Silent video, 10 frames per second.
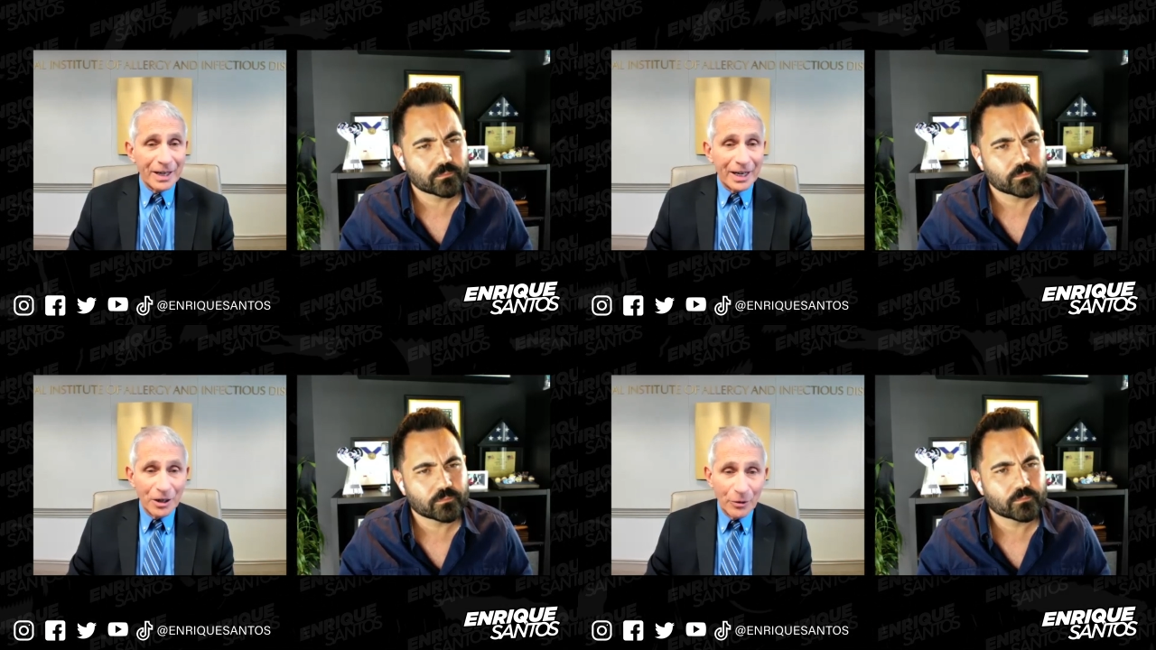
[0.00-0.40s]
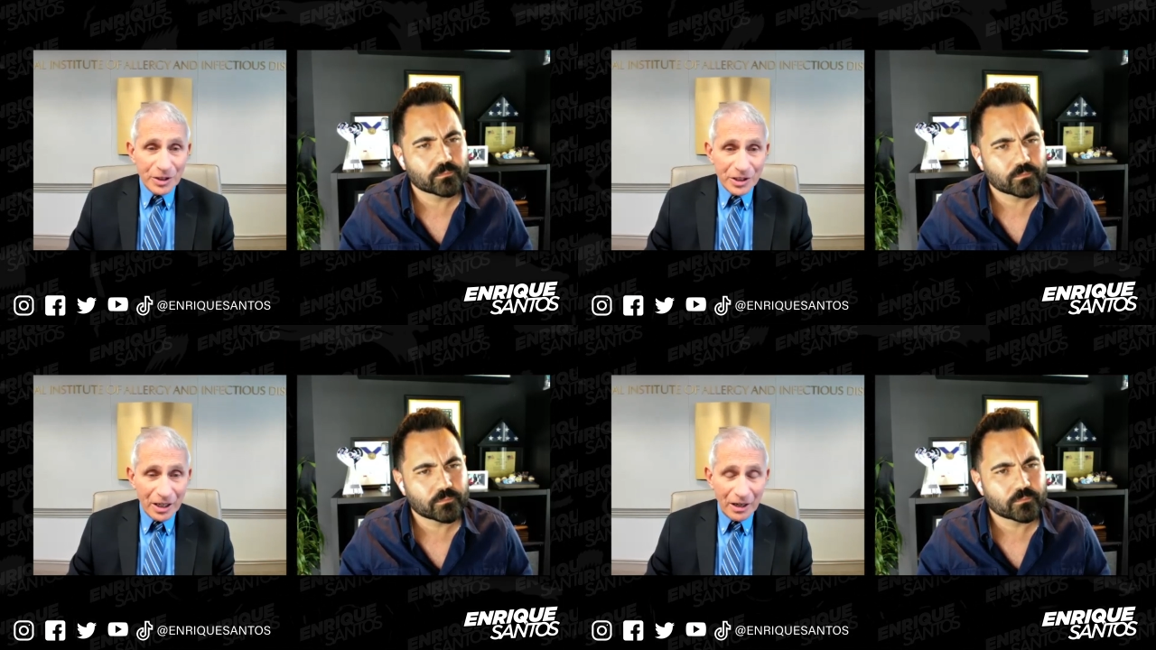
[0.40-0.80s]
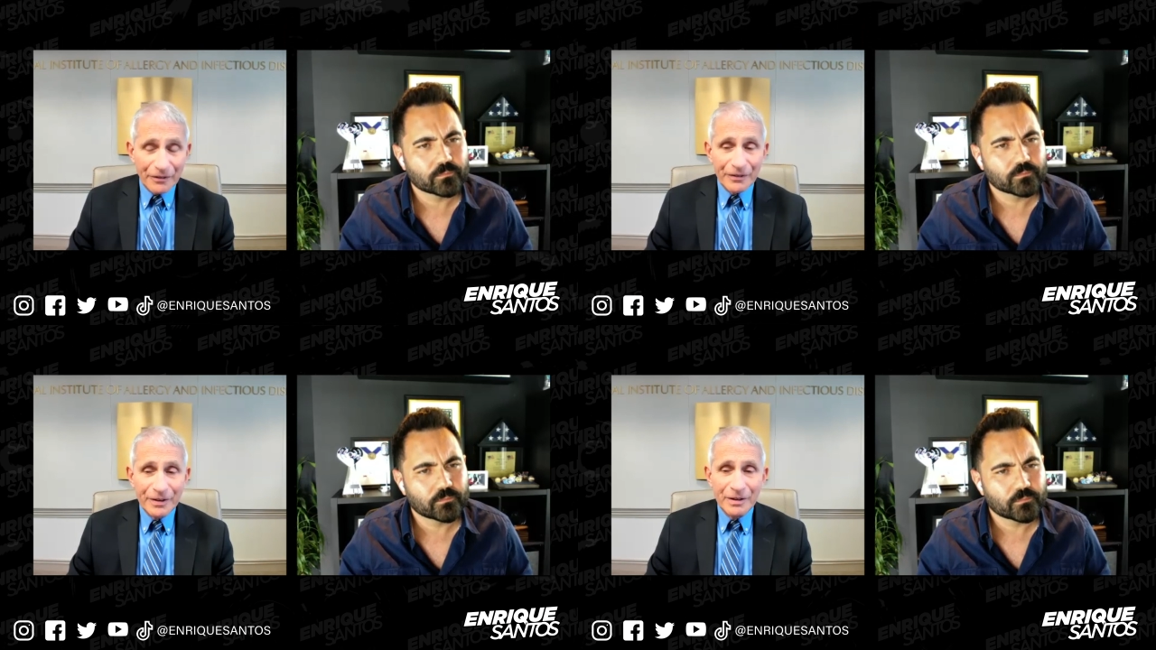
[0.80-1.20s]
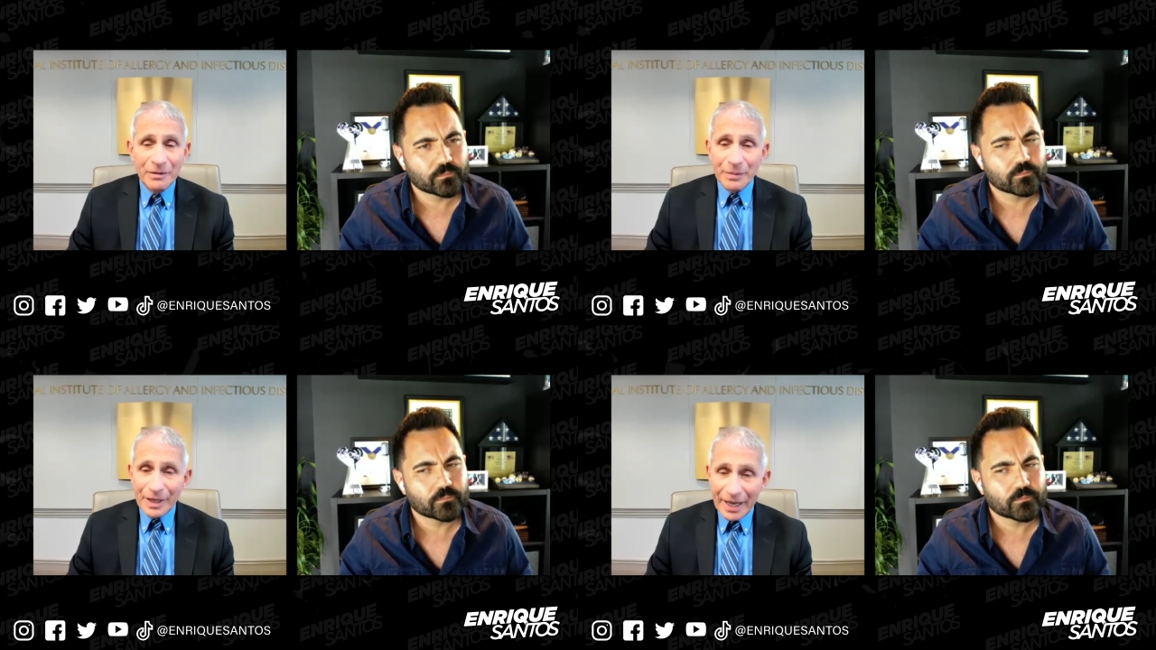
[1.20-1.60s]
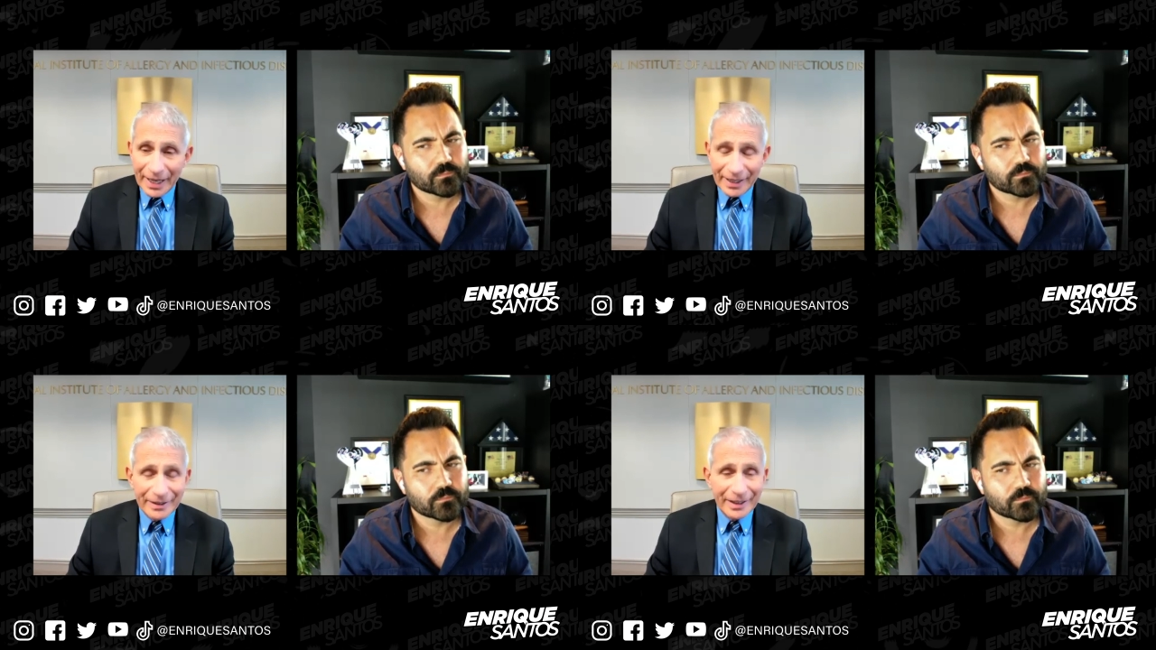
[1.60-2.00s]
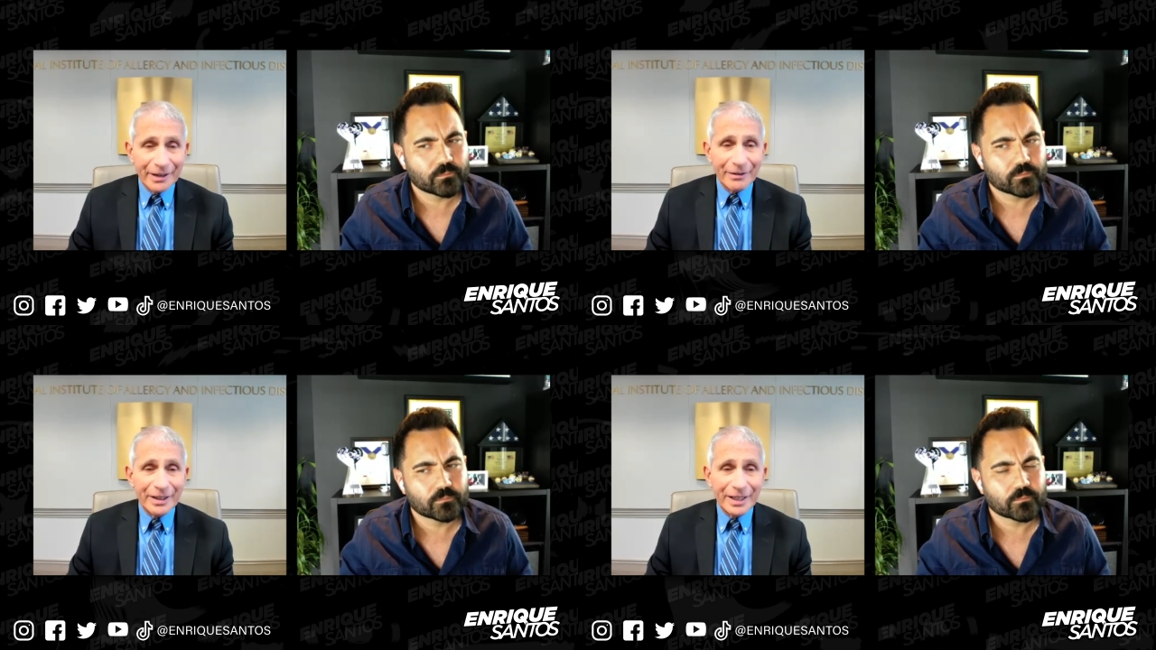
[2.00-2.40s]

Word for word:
Speaker 1: I know it's tough, but hang in there.